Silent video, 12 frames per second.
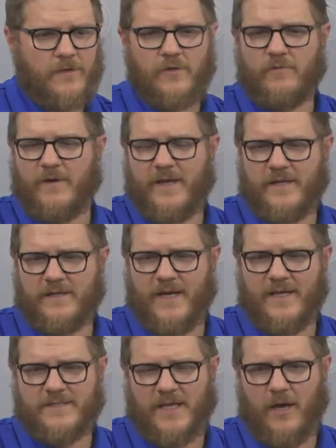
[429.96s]
you'll
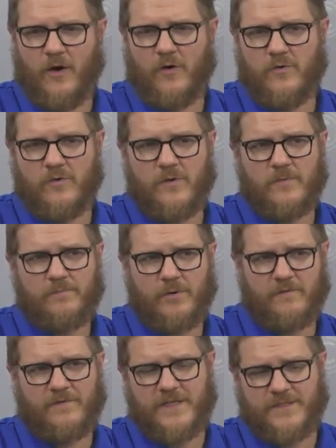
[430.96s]
recognize how
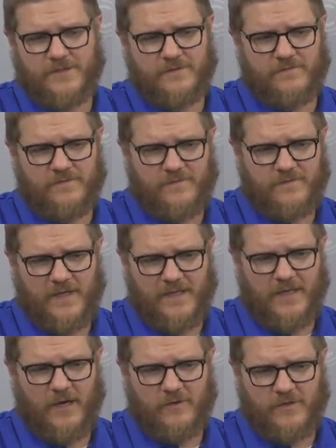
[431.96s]
pervasive
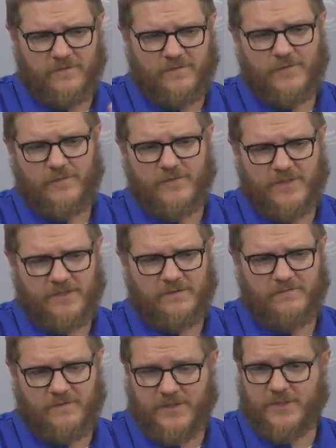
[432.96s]
and how
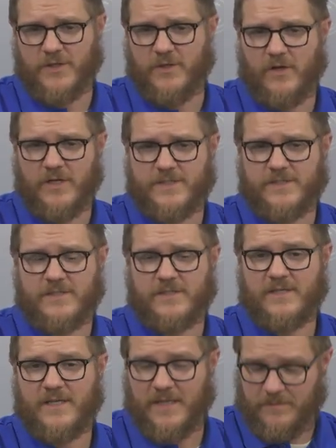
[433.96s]
confusing vision
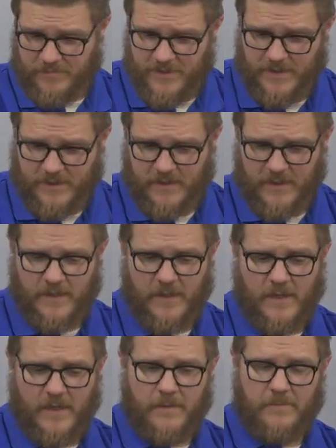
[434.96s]
loss can be,
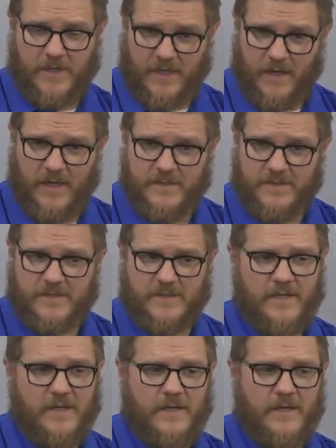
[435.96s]
because